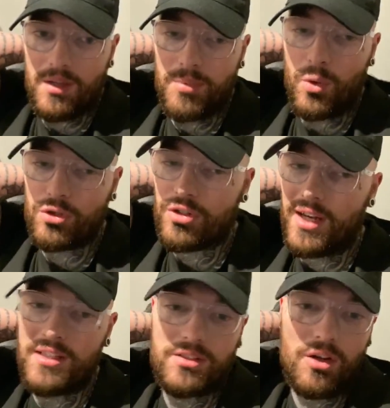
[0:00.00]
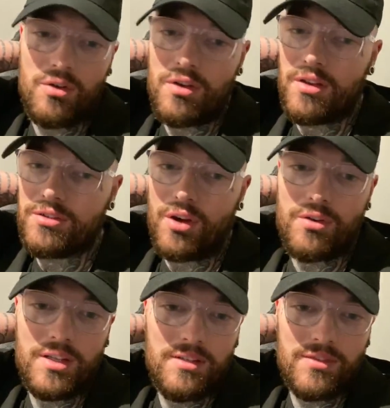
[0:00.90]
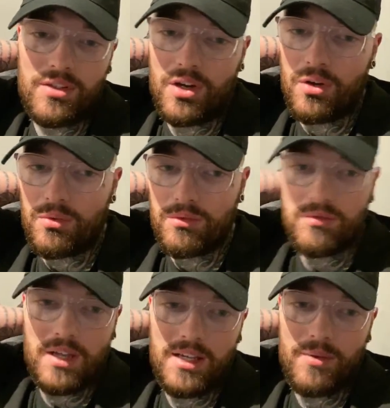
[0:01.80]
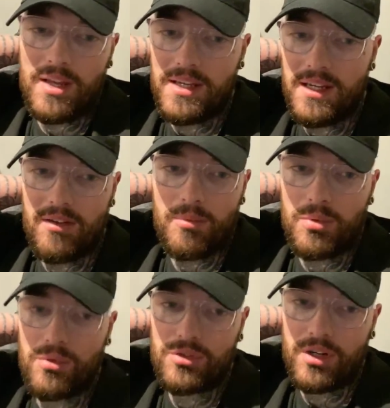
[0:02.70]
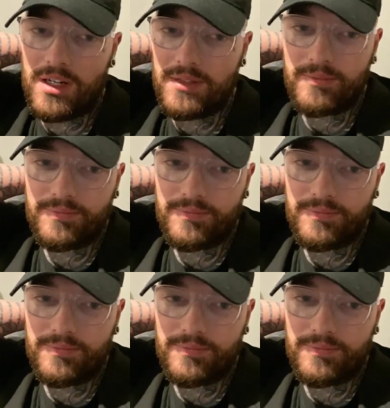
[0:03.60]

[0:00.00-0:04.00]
Portraits, don't even go anywhere near a portrait.